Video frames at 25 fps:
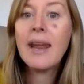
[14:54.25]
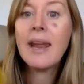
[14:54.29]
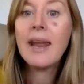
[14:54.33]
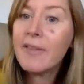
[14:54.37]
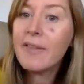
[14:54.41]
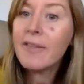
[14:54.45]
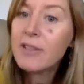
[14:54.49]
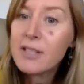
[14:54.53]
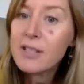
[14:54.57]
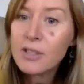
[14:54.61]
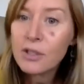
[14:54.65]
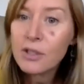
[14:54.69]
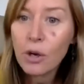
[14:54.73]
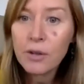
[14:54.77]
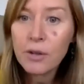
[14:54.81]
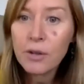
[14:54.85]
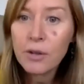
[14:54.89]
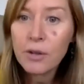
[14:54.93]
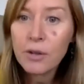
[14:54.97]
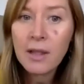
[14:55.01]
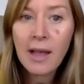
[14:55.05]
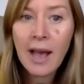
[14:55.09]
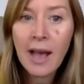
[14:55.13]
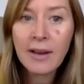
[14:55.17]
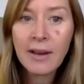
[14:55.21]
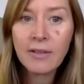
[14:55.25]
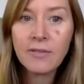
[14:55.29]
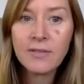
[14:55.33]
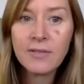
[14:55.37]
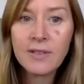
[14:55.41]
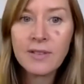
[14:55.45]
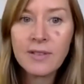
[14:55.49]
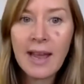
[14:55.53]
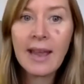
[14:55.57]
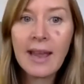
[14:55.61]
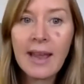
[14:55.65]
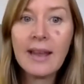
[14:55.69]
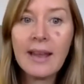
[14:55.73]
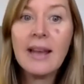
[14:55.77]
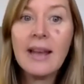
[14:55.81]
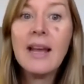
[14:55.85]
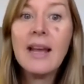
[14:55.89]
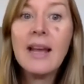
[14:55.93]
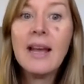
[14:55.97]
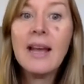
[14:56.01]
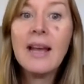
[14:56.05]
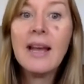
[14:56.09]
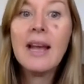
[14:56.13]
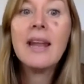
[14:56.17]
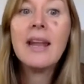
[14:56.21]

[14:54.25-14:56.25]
never saw the light of day,